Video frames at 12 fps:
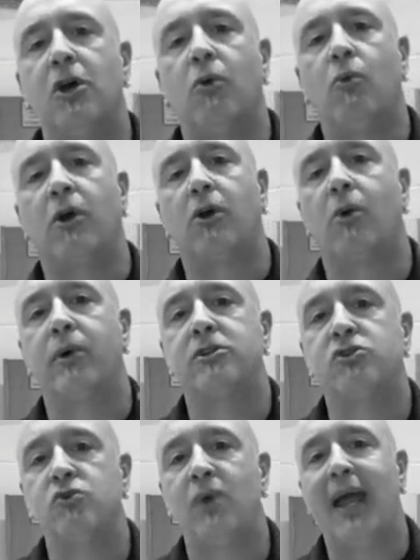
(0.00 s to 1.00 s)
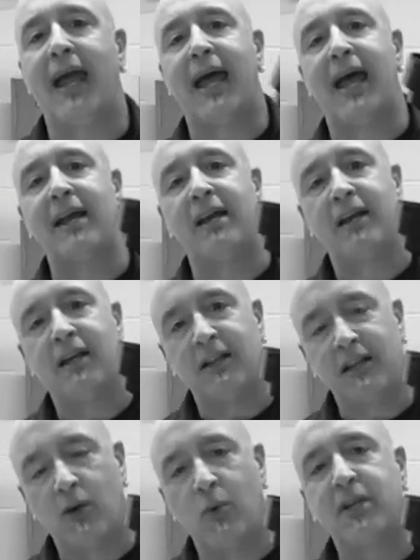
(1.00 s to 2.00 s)
we're going to add
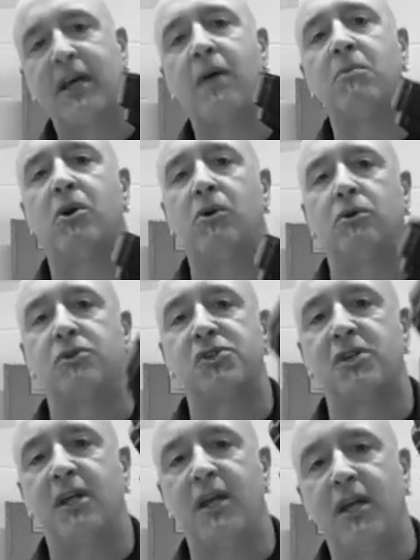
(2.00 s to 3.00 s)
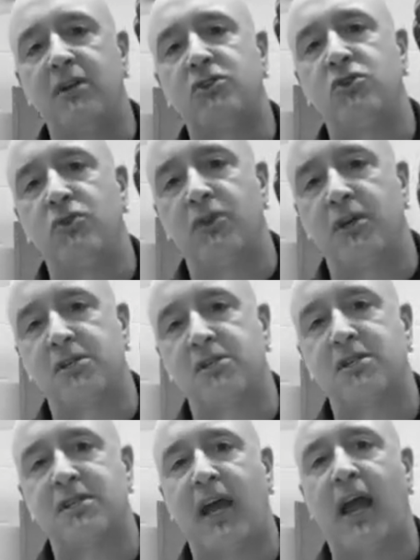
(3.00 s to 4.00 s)
liquid chemicals into
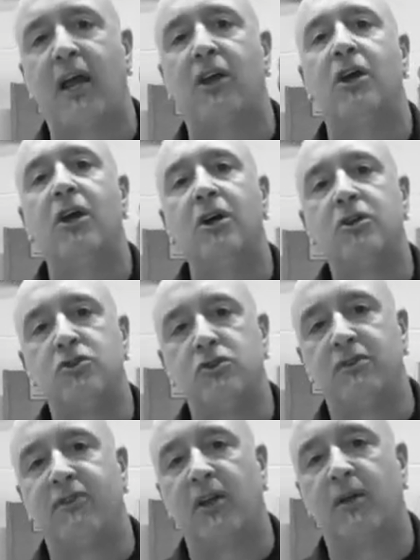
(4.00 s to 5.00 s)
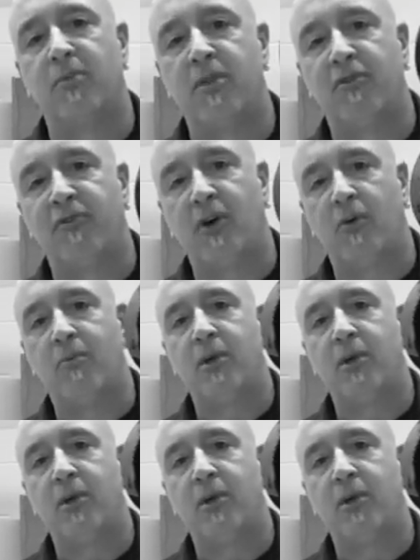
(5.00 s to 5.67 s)
this tank to develop the film.